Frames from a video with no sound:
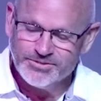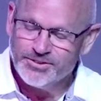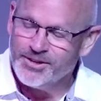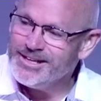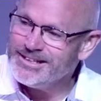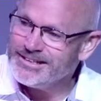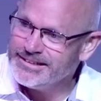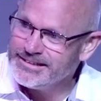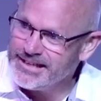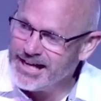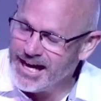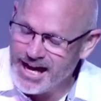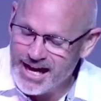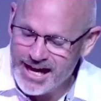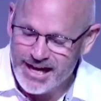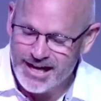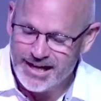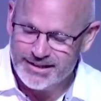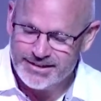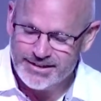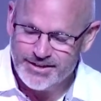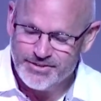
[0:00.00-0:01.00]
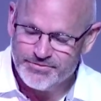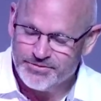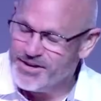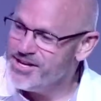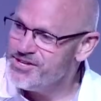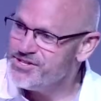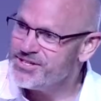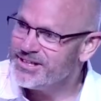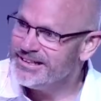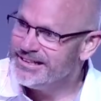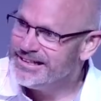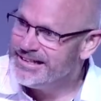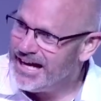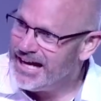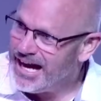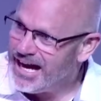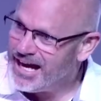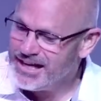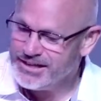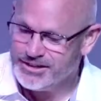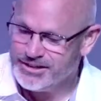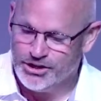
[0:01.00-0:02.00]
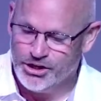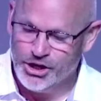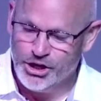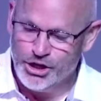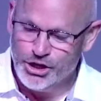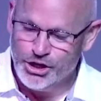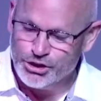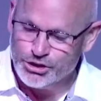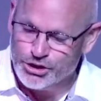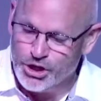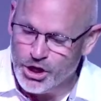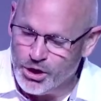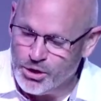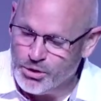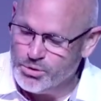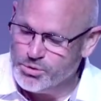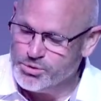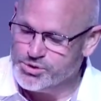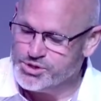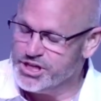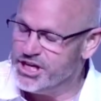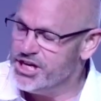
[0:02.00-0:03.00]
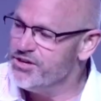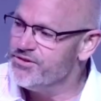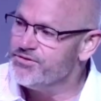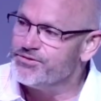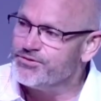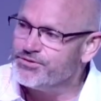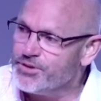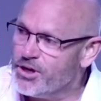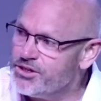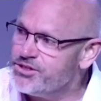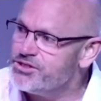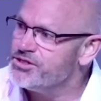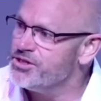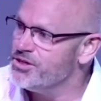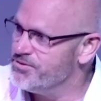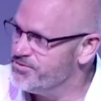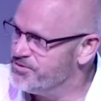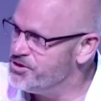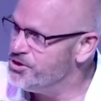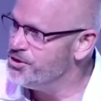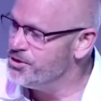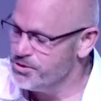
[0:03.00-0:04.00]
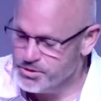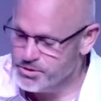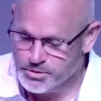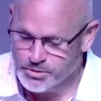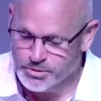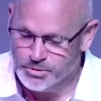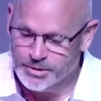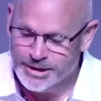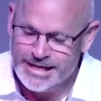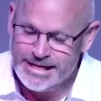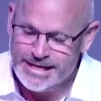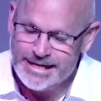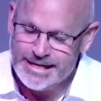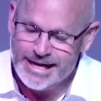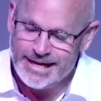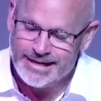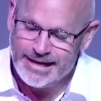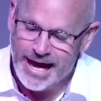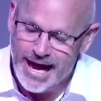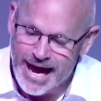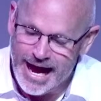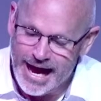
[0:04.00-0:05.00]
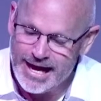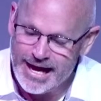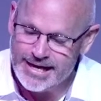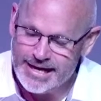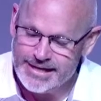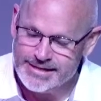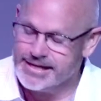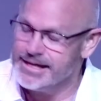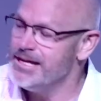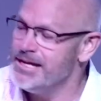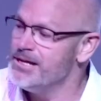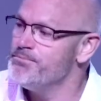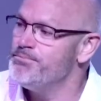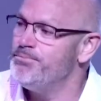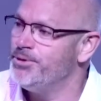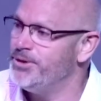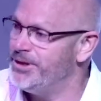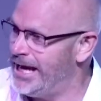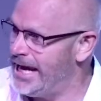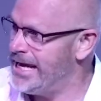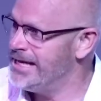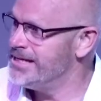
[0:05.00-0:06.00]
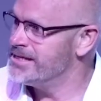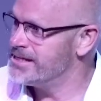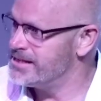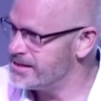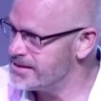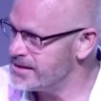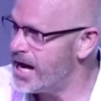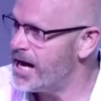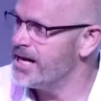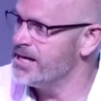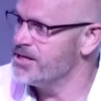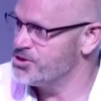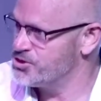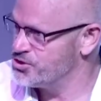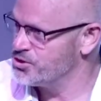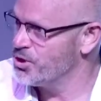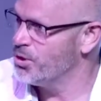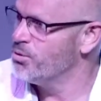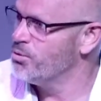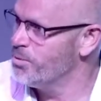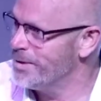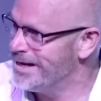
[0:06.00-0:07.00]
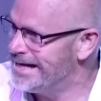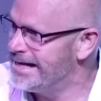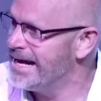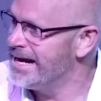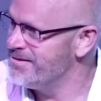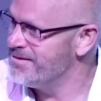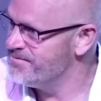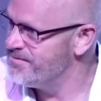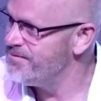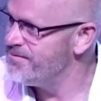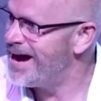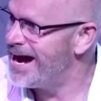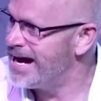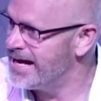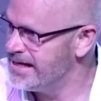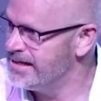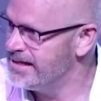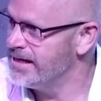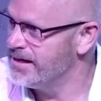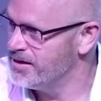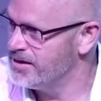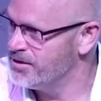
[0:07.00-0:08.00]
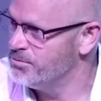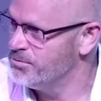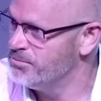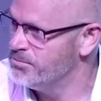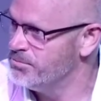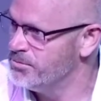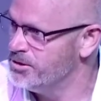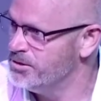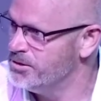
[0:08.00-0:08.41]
Friends, God goes in front of you and hides in plain sight so we can find him.